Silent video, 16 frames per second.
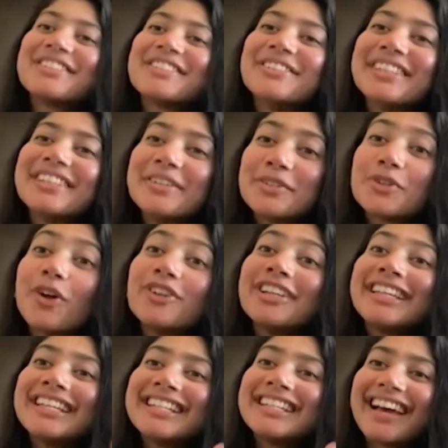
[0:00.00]
So he was
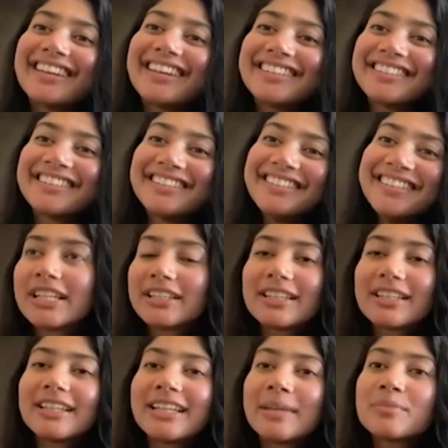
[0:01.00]
already in character,
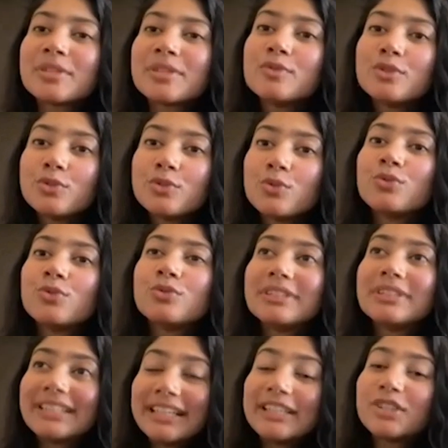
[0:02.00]
and I'm someone who
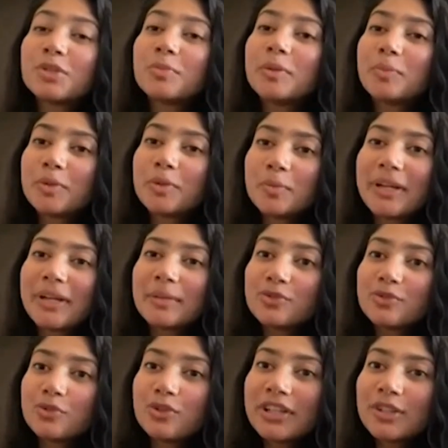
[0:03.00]
likes to be prepared
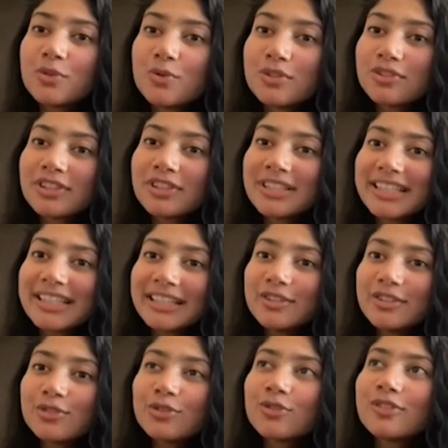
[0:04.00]
before I go onto the set.
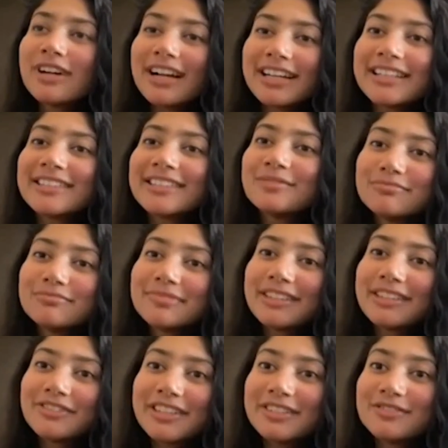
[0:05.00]
So I
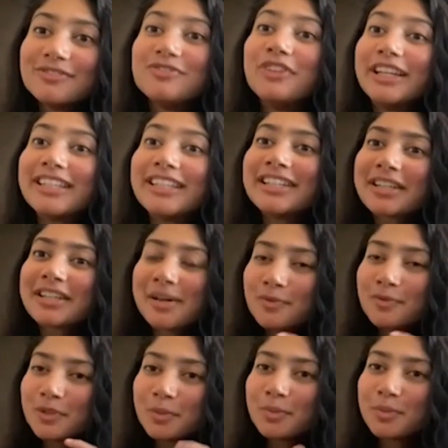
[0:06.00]
felt very
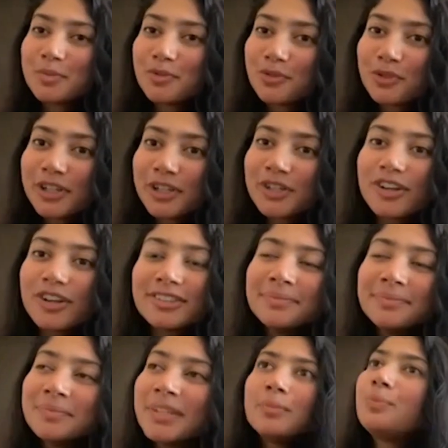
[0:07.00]
uncomfortable before I got him.